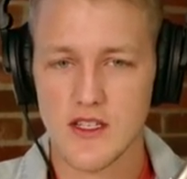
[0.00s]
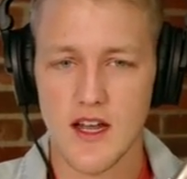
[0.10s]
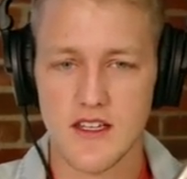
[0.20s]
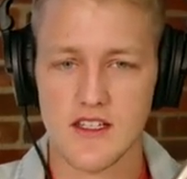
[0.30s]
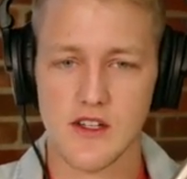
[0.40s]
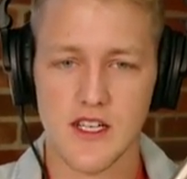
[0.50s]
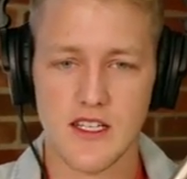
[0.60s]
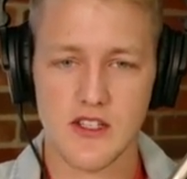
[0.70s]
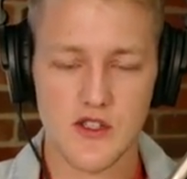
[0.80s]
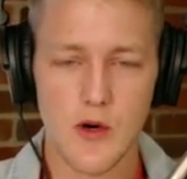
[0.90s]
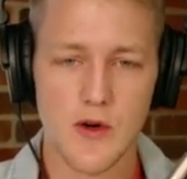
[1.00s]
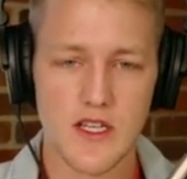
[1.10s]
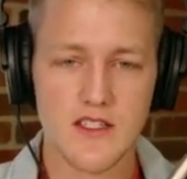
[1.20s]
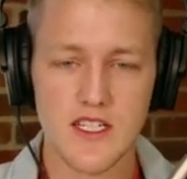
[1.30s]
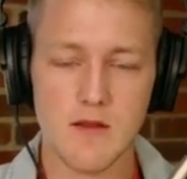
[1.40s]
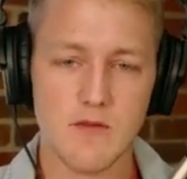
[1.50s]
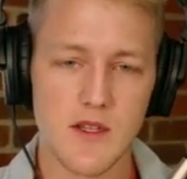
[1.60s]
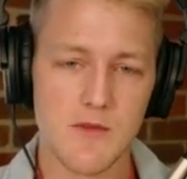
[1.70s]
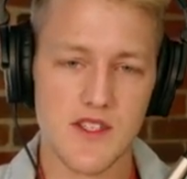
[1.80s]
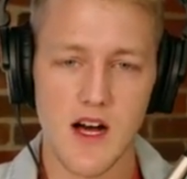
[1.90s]
not necessarily against the token teams
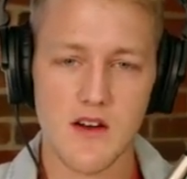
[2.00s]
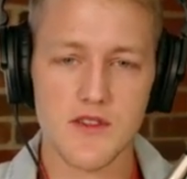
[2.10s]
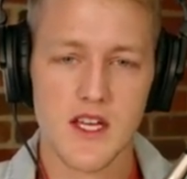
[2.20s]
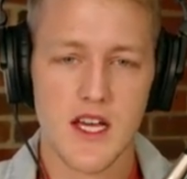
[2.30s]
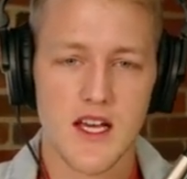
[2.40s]
themselves.